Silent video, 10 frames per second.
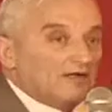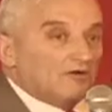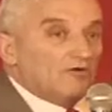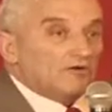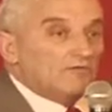
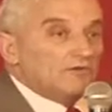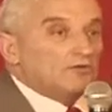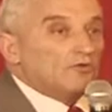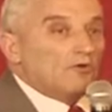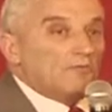Core of,
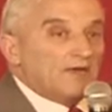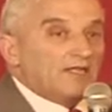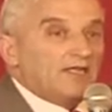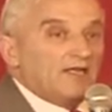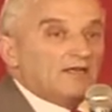
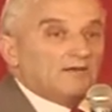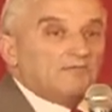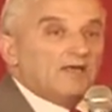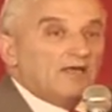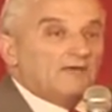nobody
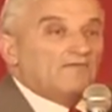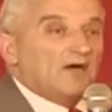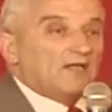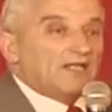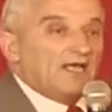may
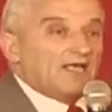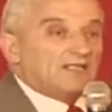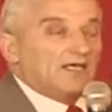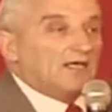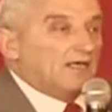violate
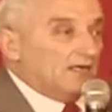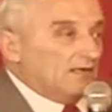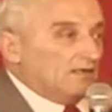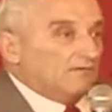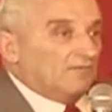
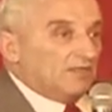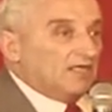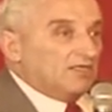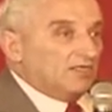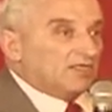
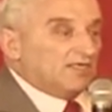this